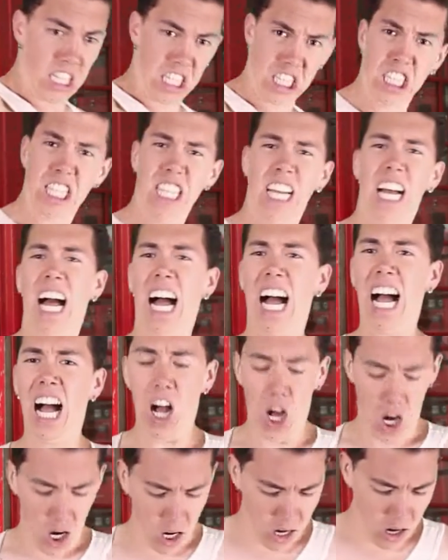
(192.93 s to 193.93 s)

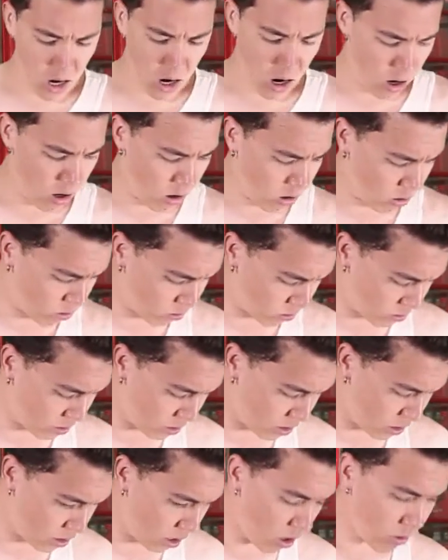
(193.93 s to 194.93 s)

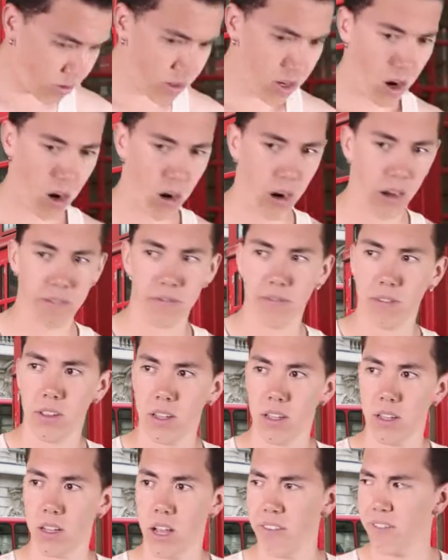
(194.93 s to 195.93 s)
Oh no, I
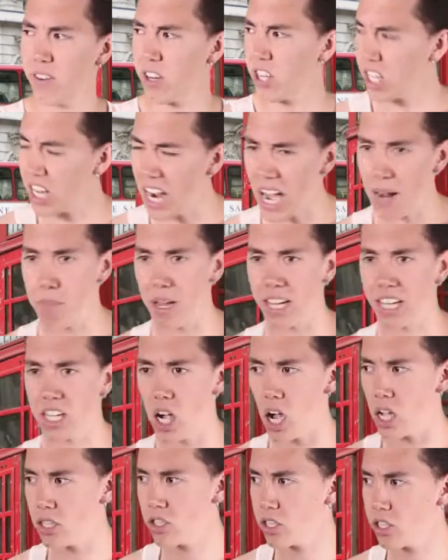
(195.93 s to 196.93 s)
forgot my
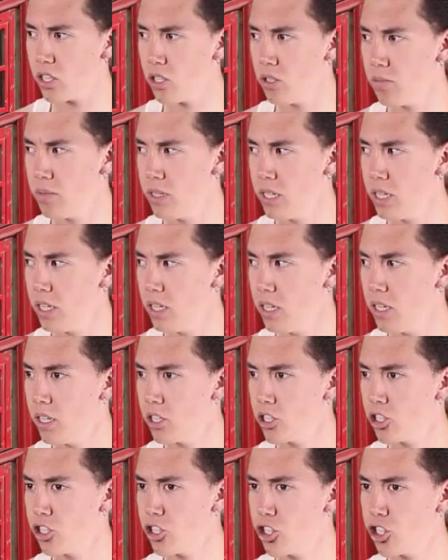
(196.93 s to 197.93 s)

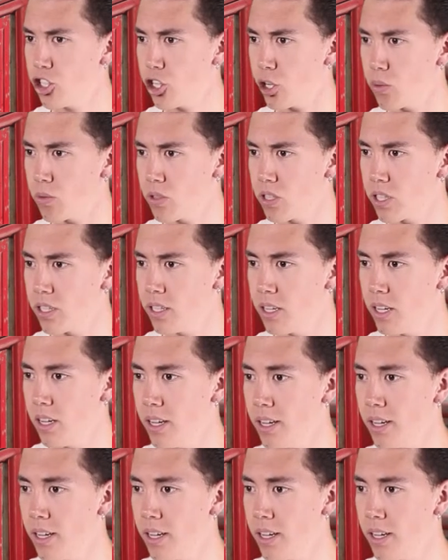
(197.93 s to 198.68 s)
costume. Shoot.